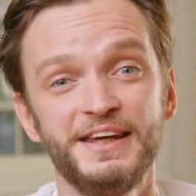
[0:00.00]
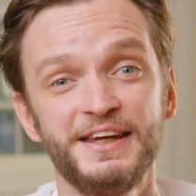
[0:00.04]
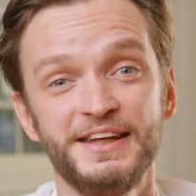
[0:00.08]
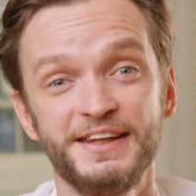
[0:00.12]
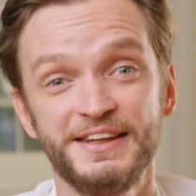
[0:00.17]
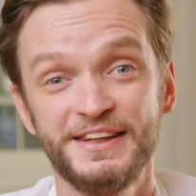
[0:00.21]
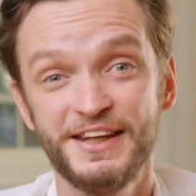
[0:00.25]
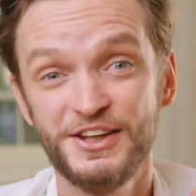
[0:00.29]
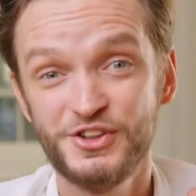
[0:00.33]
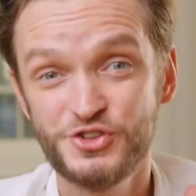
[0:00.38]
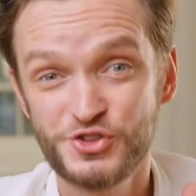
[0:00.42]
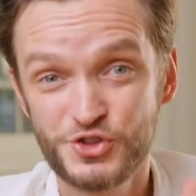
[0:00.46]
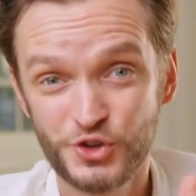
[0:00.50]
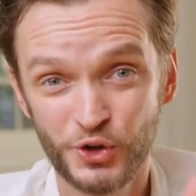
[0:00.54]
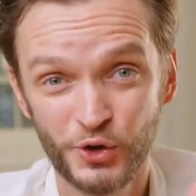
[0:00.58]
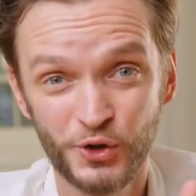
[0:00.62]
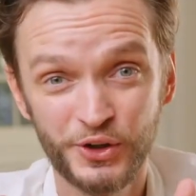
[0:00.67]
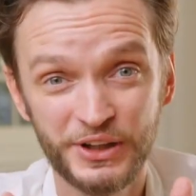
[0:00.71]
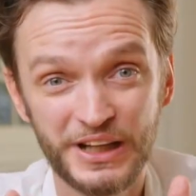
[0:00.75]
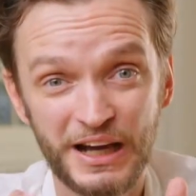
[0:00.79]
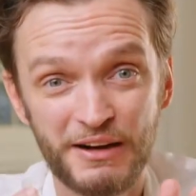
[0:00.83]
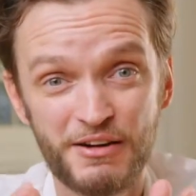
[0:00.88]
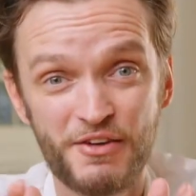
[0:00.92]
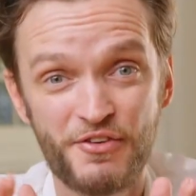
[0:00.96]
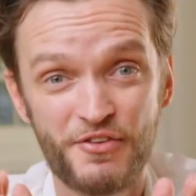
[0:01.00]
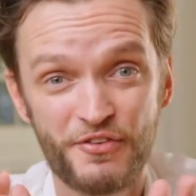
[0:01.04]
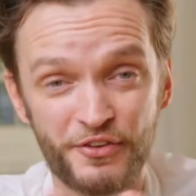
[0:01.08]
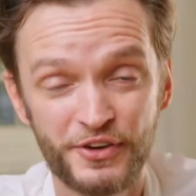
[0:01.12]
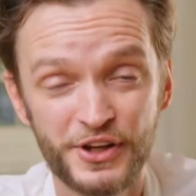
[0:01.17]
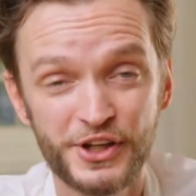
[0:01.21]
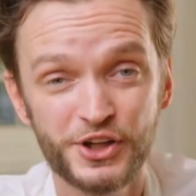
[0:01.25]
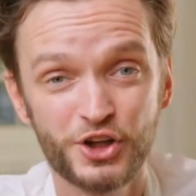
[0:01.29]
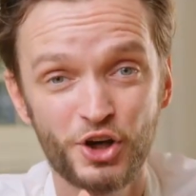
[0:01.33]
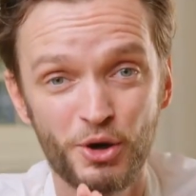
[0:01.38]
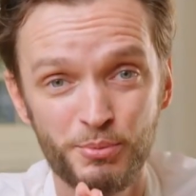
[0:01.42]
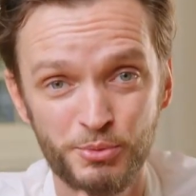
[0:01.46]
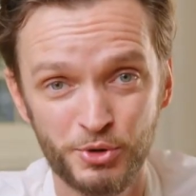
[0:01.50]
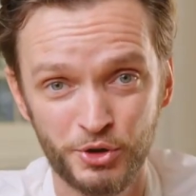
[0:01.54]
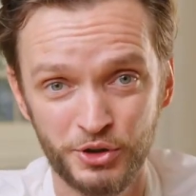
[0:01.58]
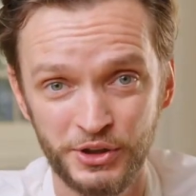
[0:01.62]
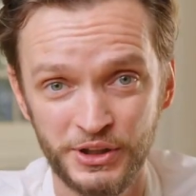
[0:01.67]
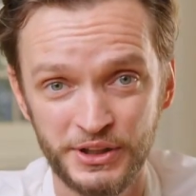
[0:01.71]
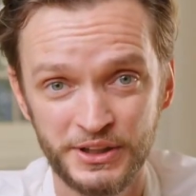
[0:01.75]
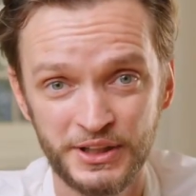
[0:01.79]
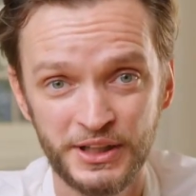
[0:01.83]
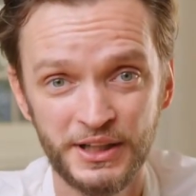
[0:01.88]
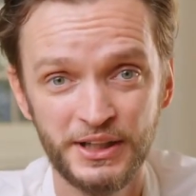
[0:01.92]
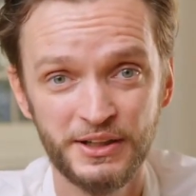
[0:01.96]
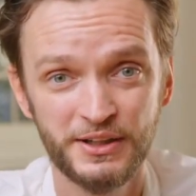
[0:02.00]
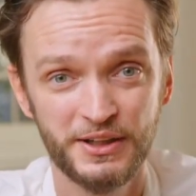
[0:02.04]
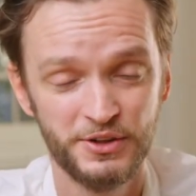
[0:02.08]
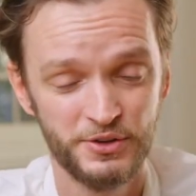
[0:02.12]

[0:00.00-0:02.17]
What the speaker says: then join our free community.